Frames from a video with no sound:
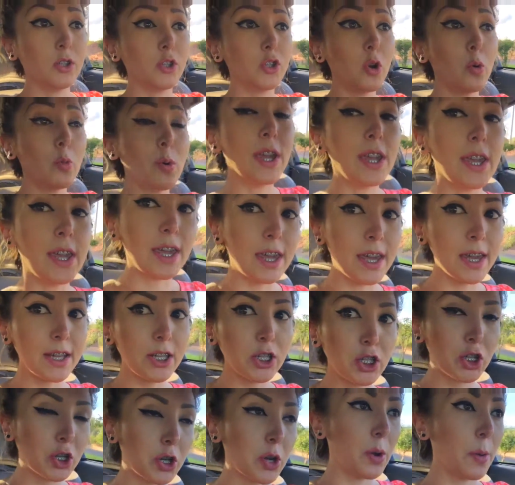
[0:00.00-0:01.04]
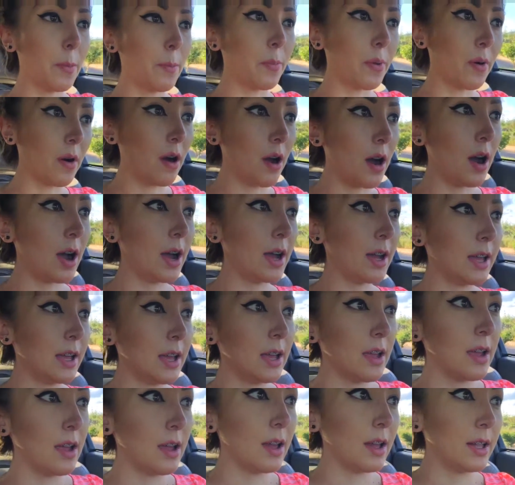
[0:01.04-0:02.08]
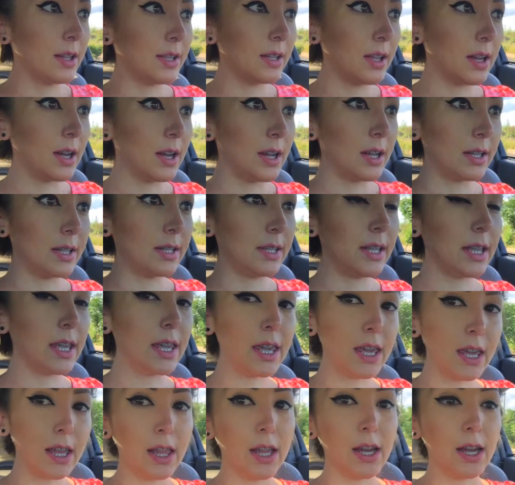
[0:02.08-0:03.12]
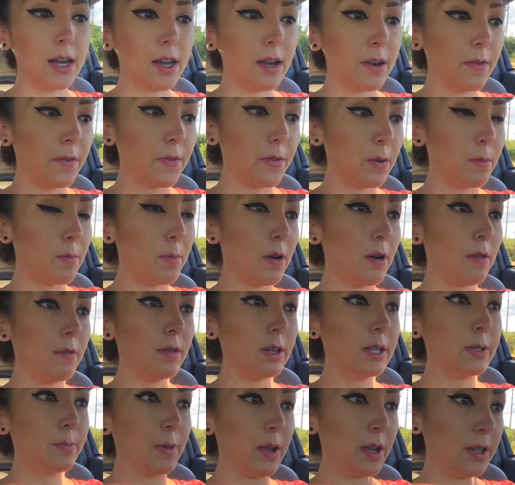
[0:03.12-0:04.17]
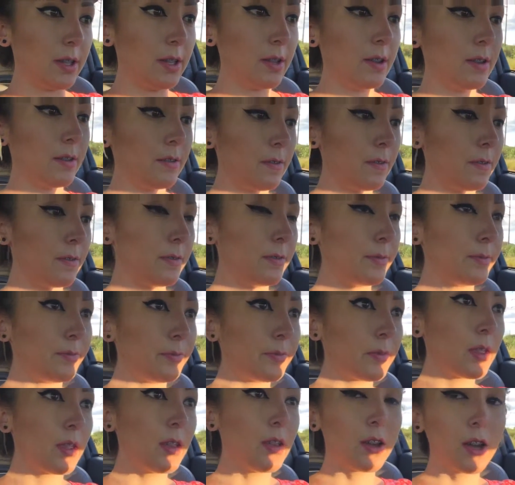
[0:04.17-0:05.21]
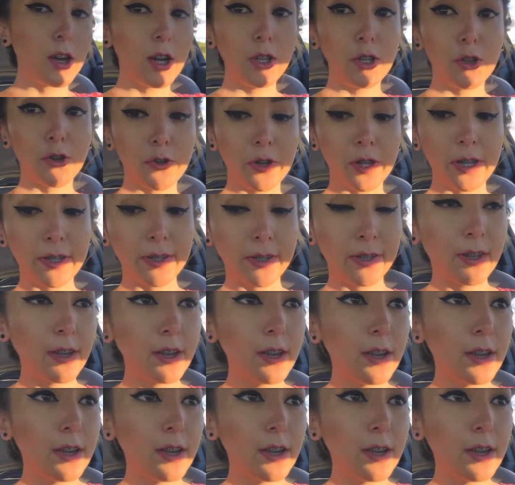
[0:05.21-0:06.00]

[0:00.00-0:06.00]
So we each brought tequila from our respective countries,